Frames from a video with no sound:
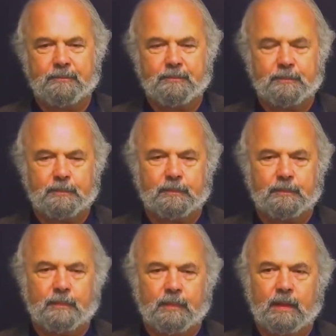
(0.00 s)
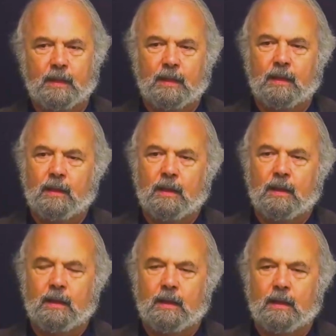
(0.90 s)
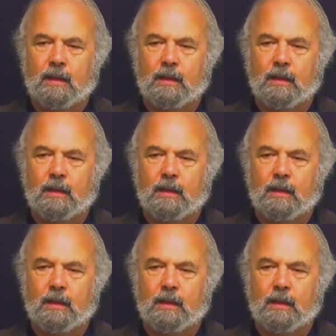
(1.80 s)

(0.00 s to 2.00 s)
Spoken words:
(silence)